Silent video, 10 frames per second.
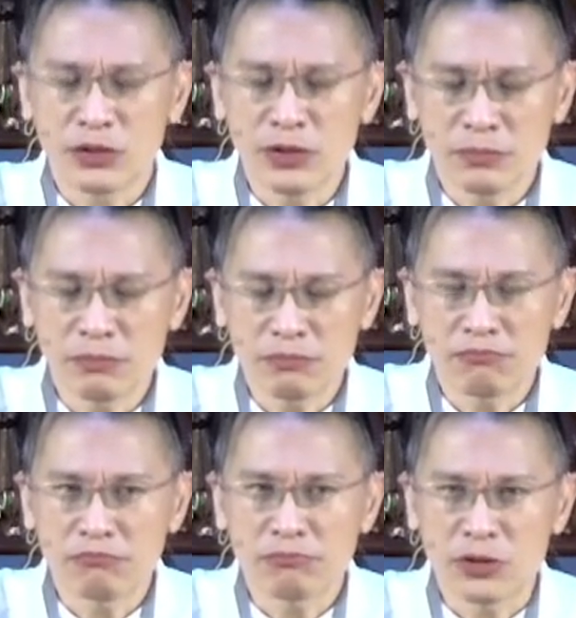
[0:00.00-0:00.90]

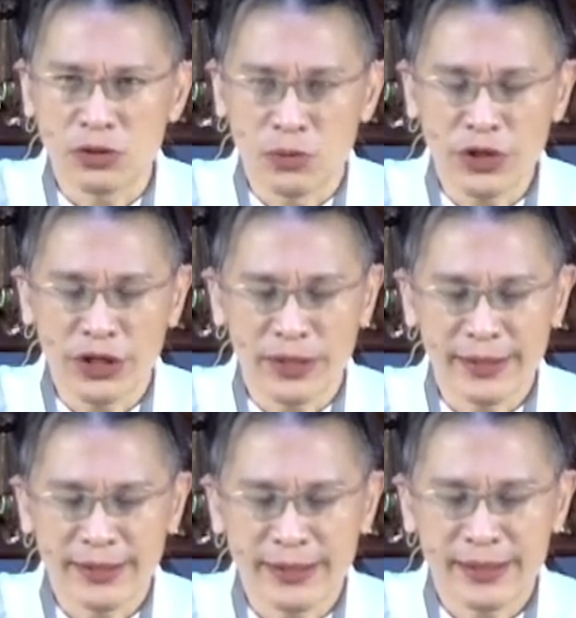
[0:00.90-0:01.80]
good word.
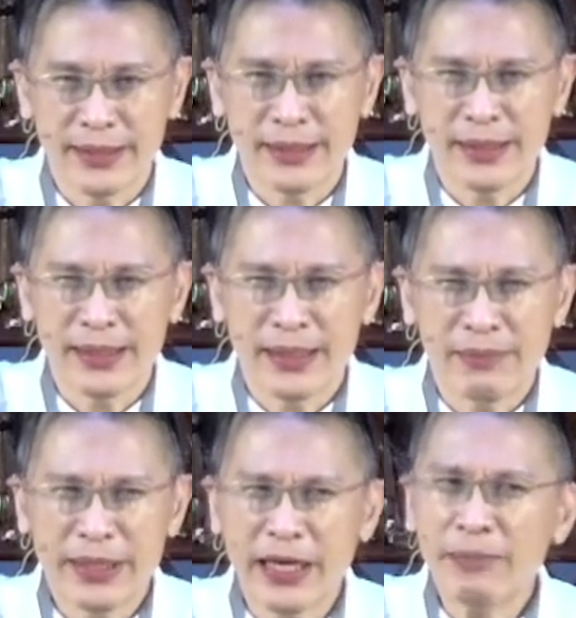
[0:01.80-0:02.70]

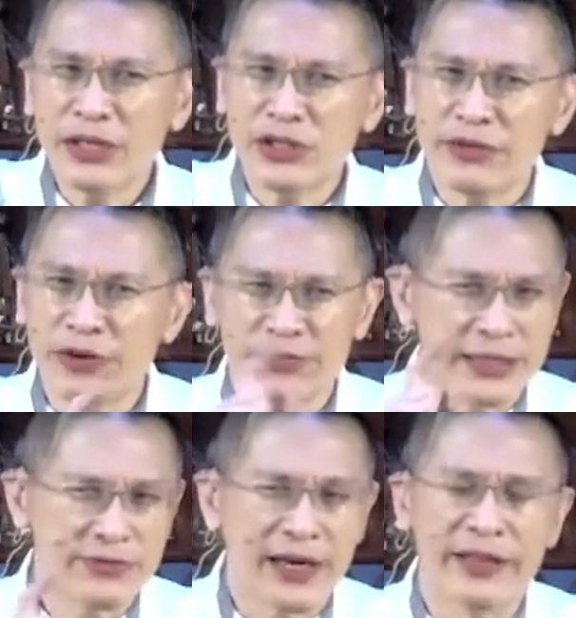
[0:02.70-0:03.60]
But can you imagine if you
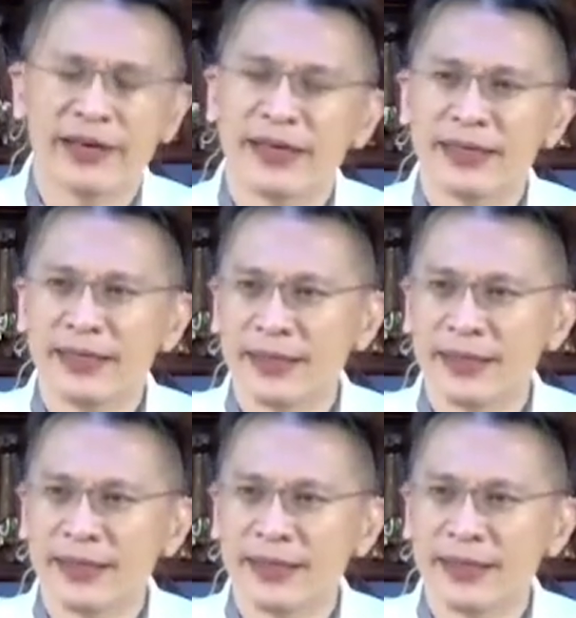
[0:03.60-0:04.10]
have this father?